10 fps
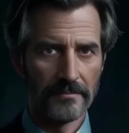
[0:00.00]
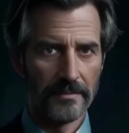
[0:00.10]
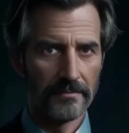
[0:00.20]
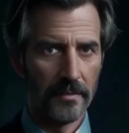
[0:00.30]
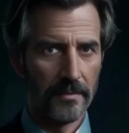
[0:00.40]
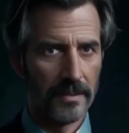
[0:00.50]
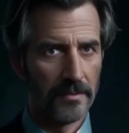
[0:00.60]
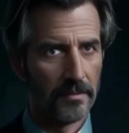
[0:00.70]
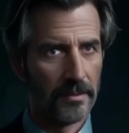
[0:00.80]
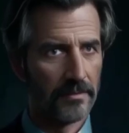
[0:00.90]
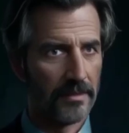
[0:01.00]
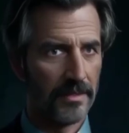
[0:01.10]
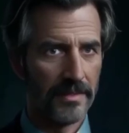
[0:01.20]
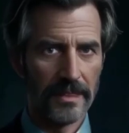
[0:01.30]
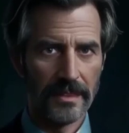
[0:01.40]
The Four-Hour
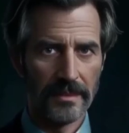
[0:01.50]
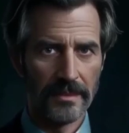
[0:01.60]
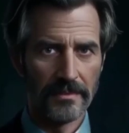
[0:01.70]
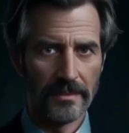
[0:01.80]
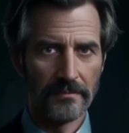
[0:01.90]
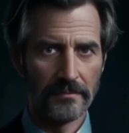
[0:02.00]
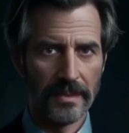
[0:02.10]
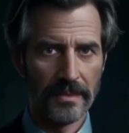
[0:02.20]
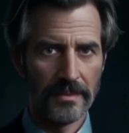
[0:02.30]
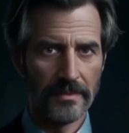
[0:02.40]
Workweek is a compelling